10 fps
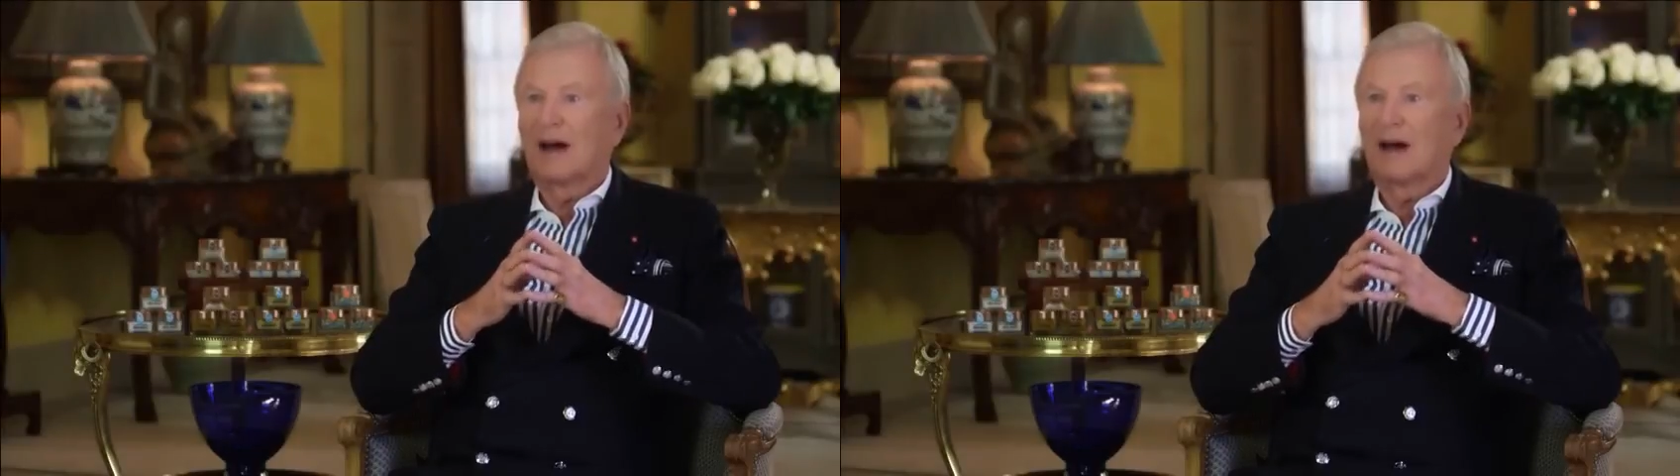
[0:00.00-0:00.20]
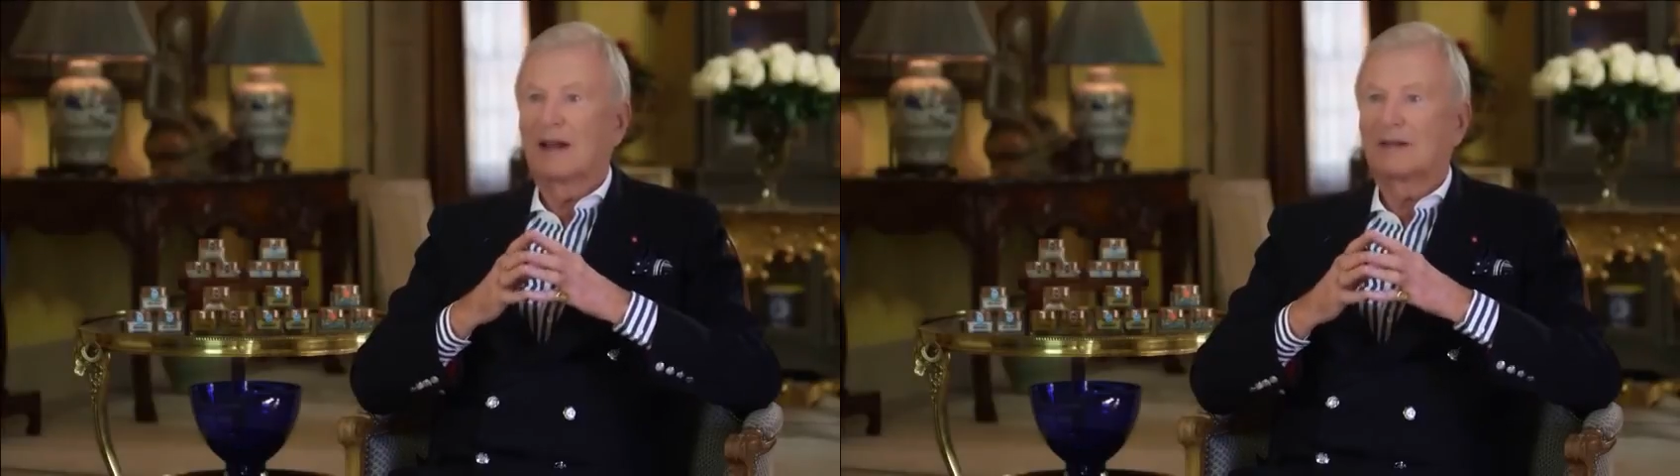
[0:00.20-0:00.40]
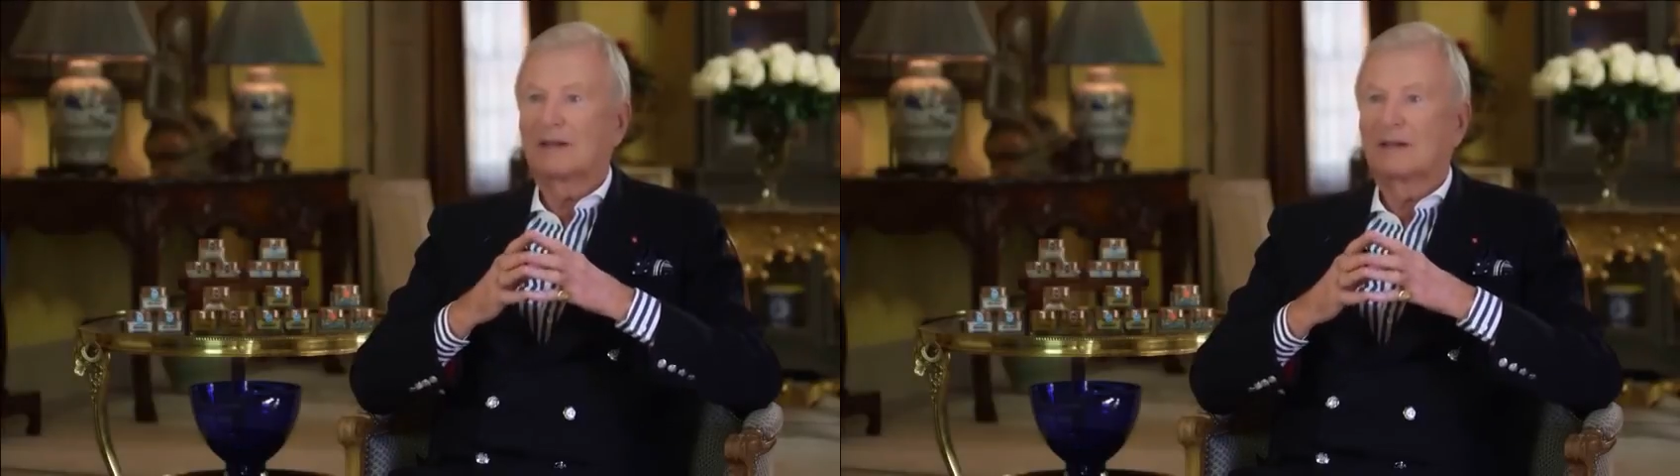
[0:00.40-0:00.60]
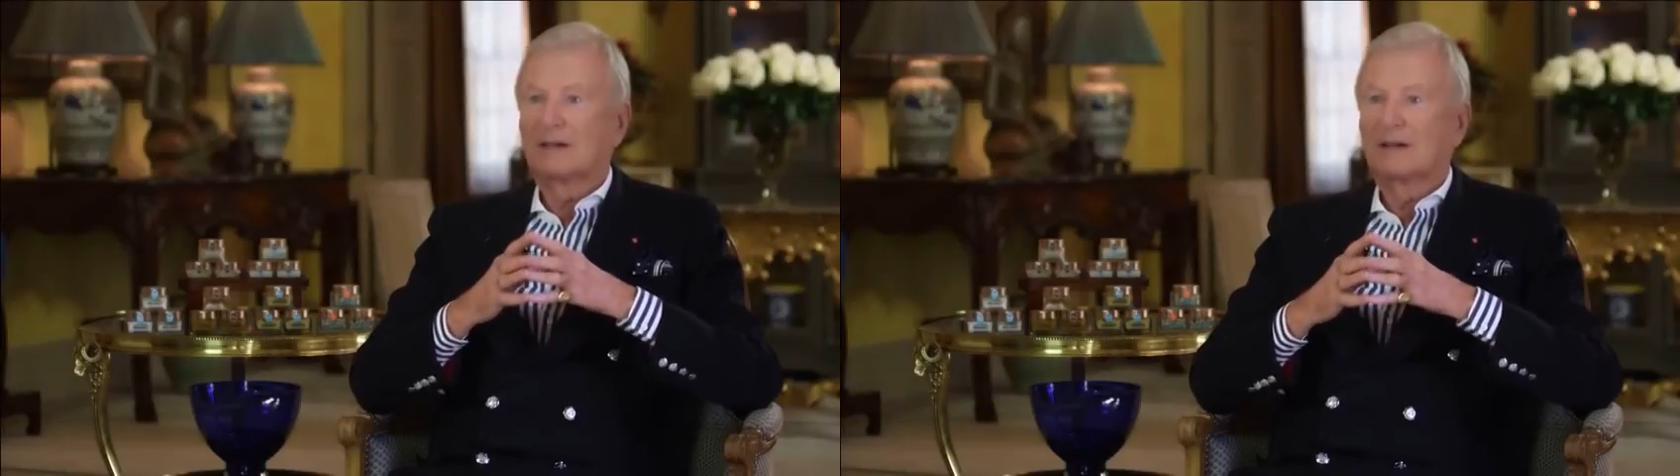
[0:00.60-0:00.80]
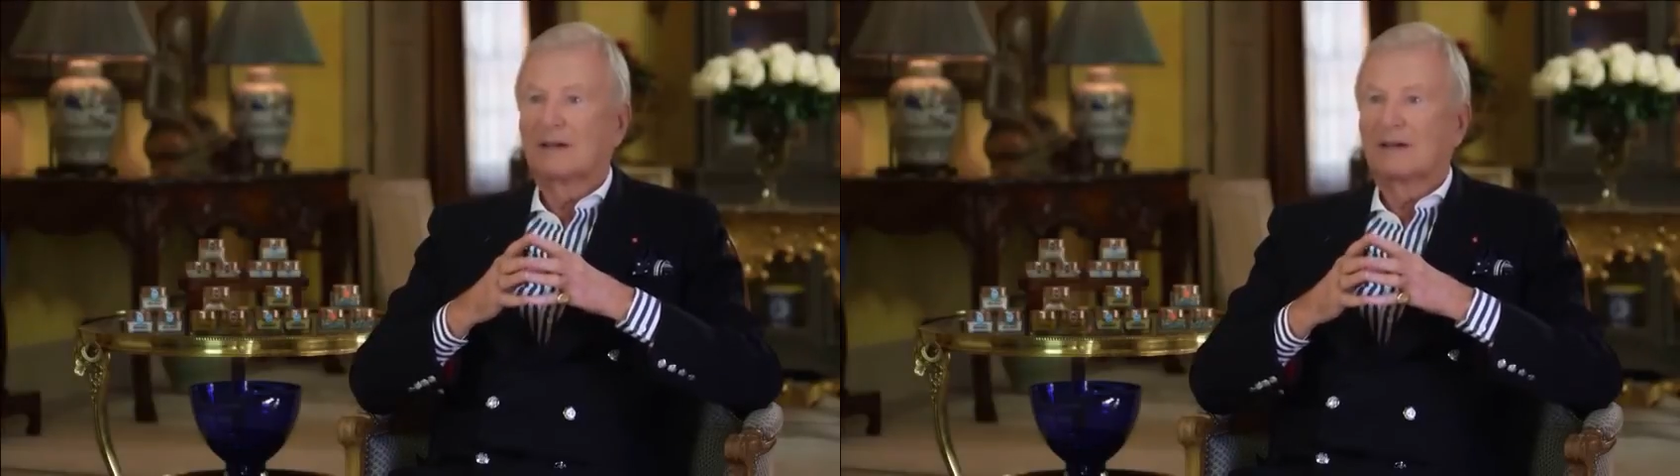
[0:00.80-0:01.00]
island
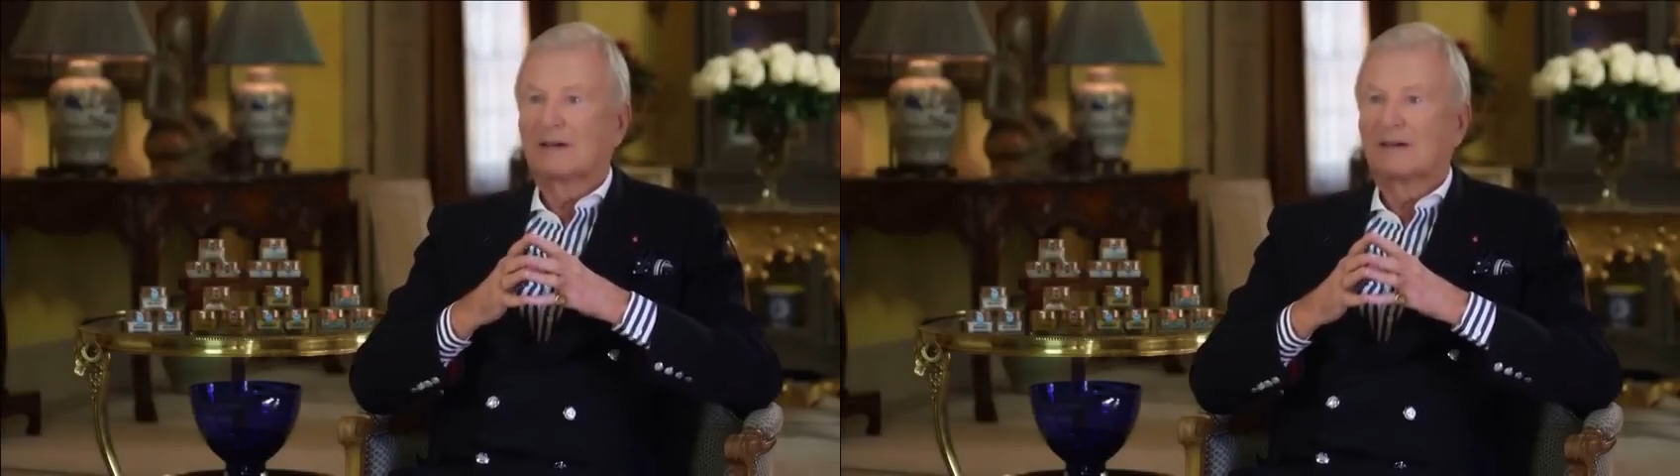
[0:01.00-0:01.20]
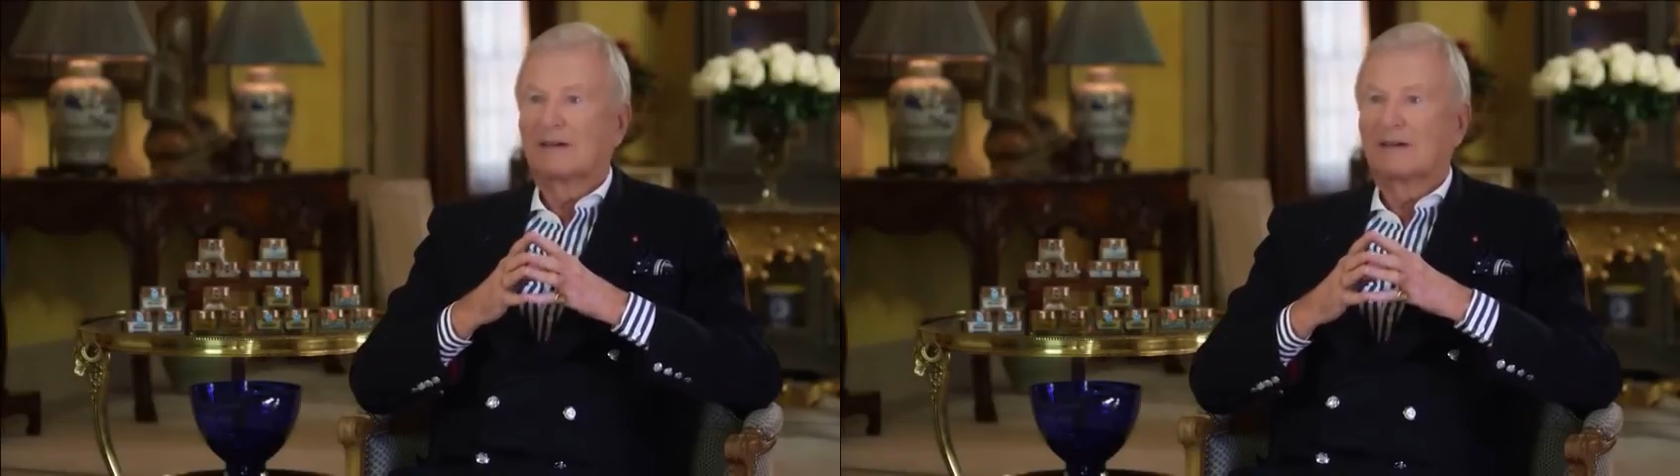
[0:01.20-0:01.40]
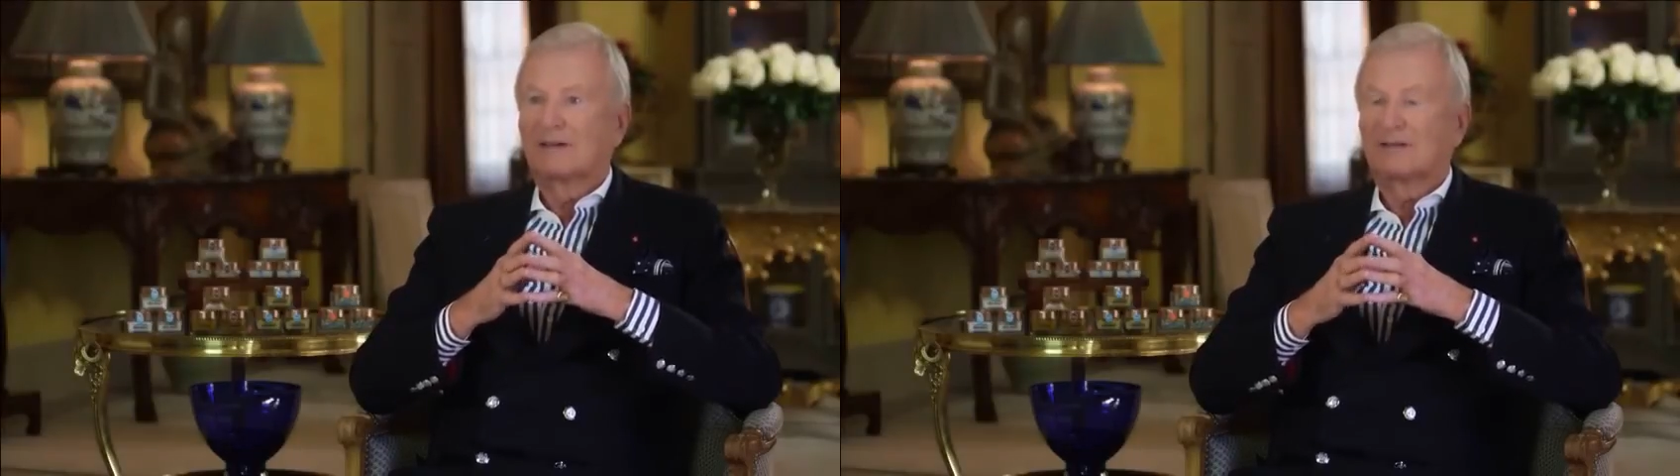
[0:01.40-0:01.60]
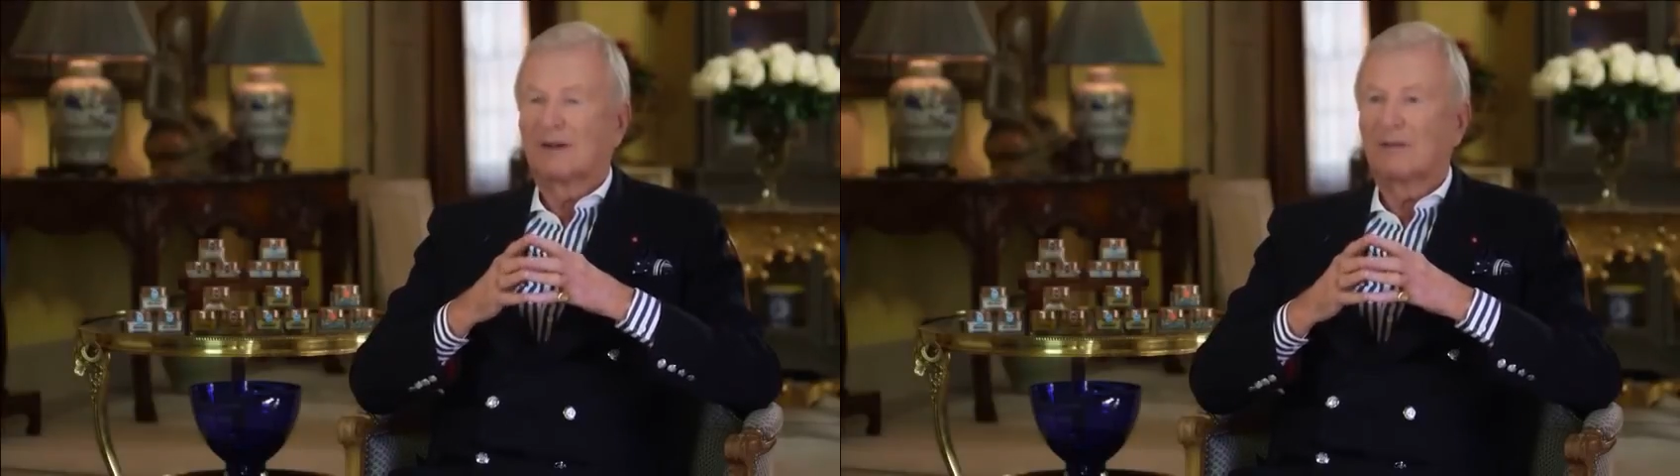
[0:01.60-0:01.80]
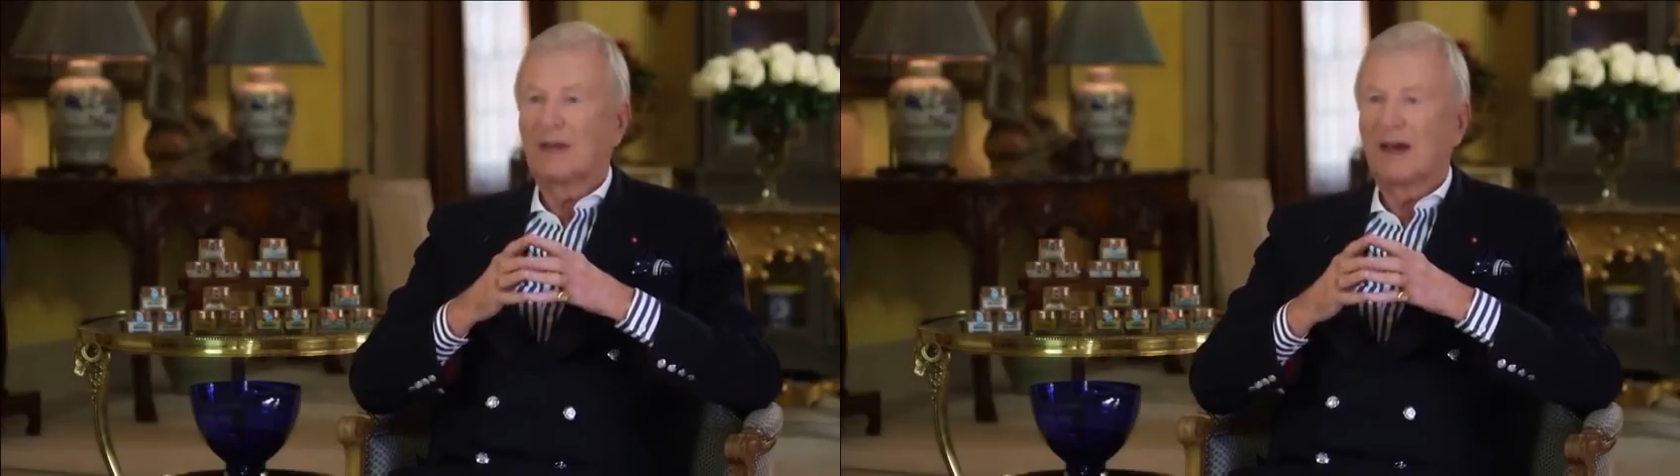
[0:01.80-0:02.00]

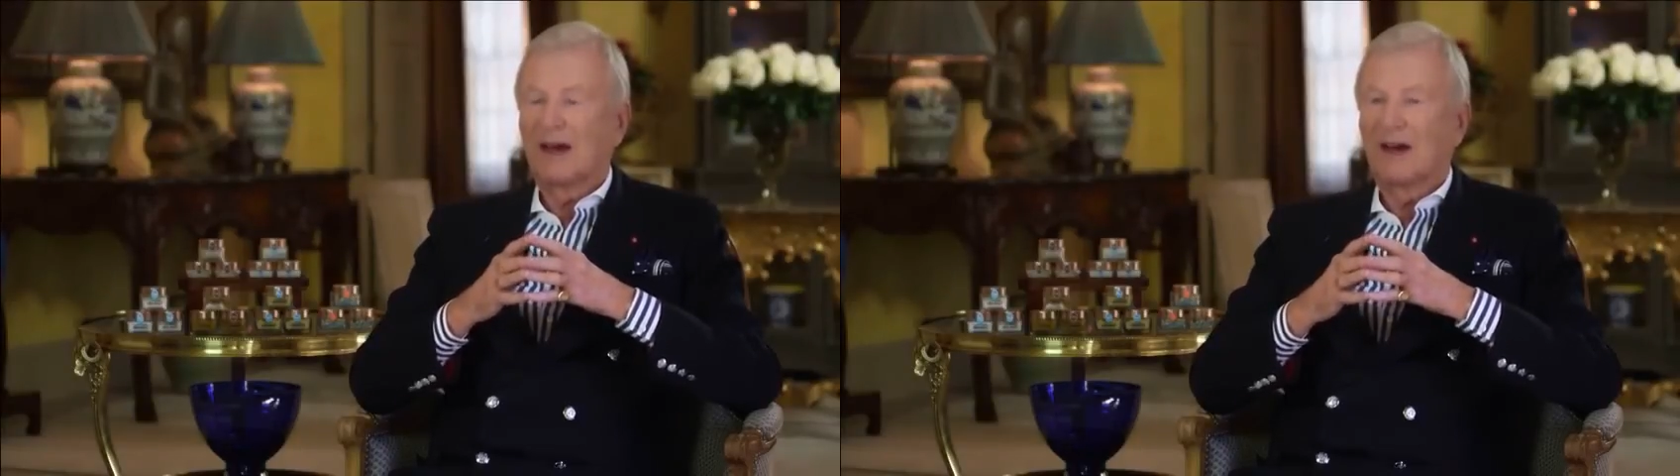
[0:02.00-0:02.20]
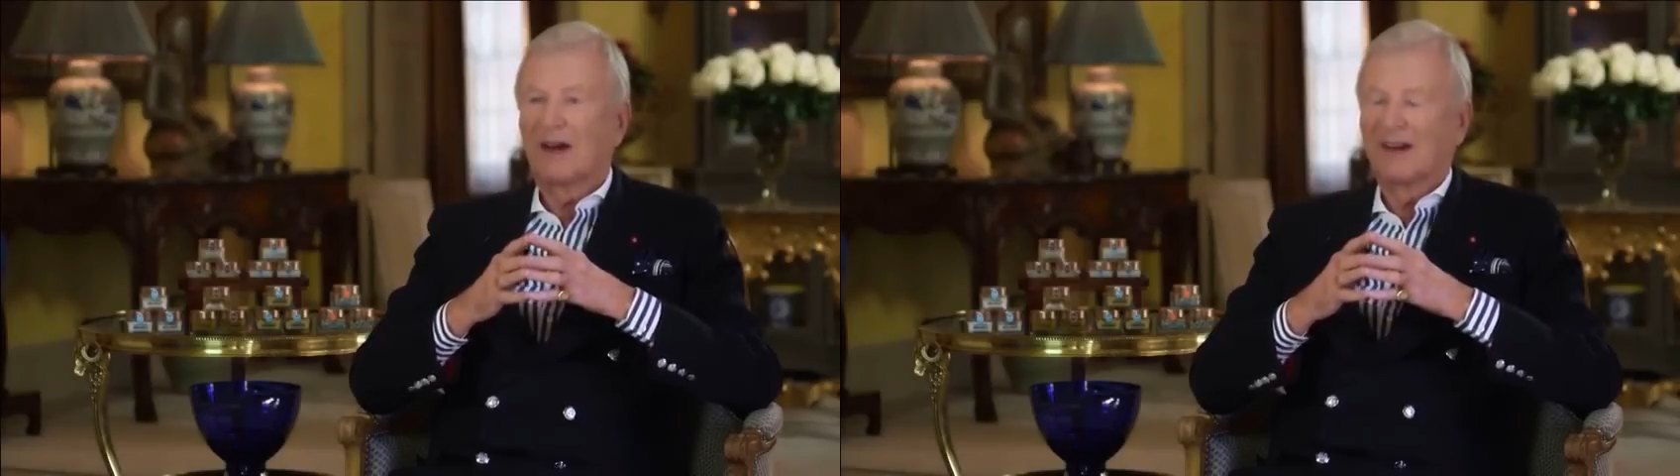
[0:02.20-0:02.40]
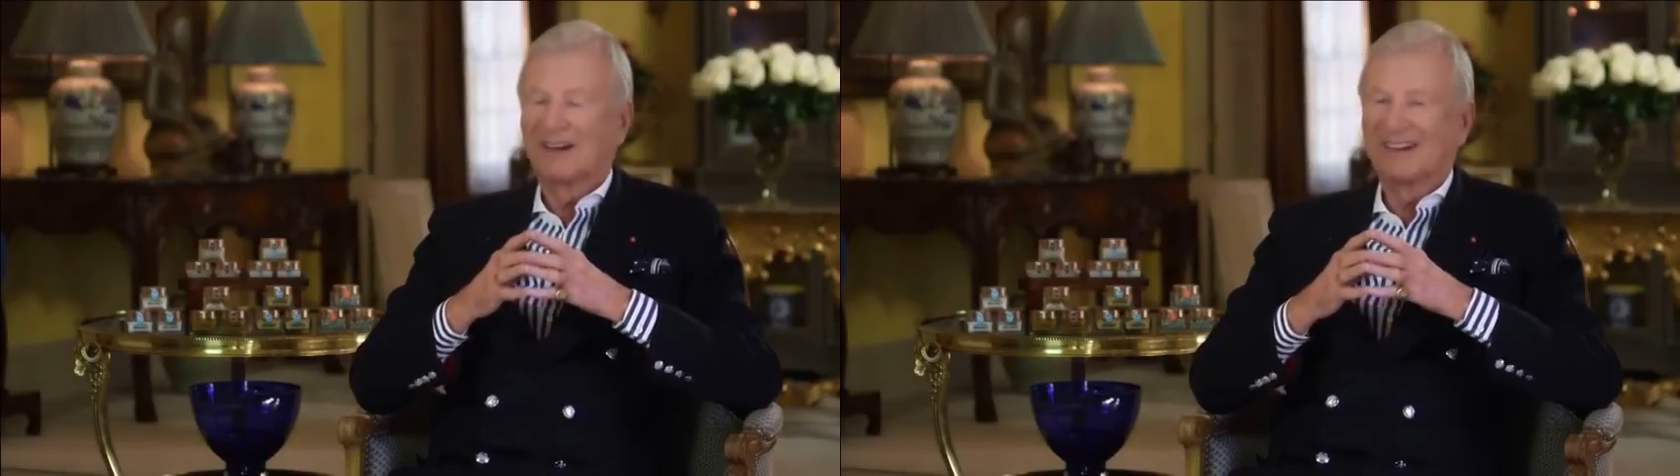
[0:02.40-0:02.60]
from the air.